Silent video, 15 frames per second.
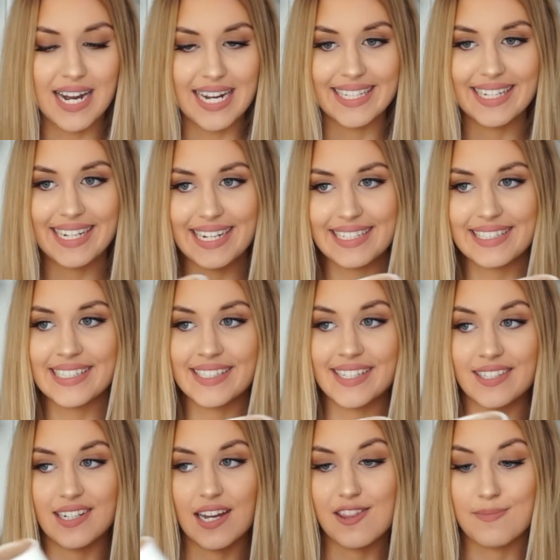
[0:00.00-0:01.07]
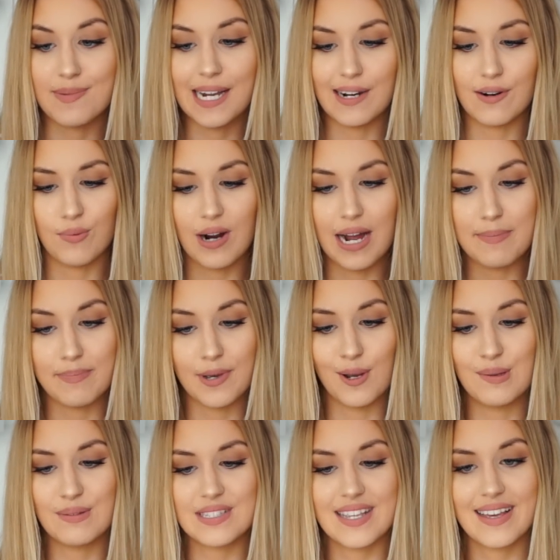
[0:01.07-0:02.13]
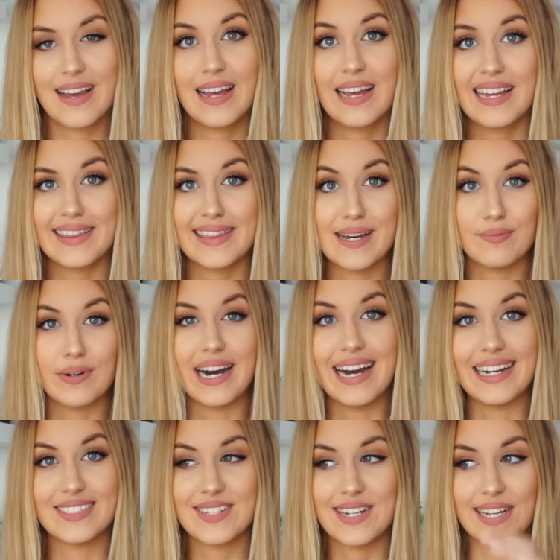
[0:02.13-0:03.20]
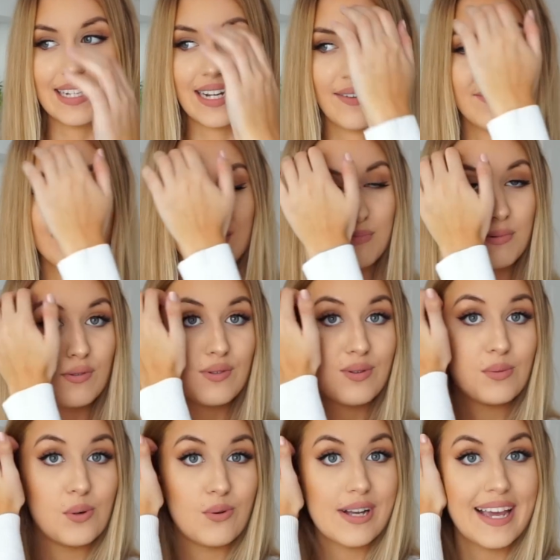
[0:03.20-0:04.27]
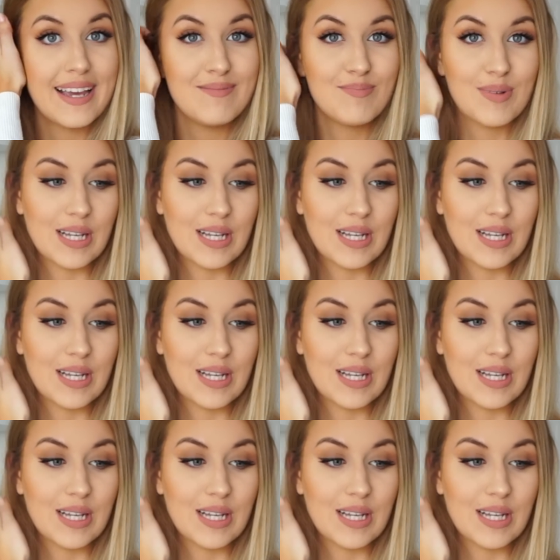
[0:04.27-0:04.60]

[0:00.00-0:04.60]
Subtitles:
I needed another pair of white boots that were actually comfortable to walk in,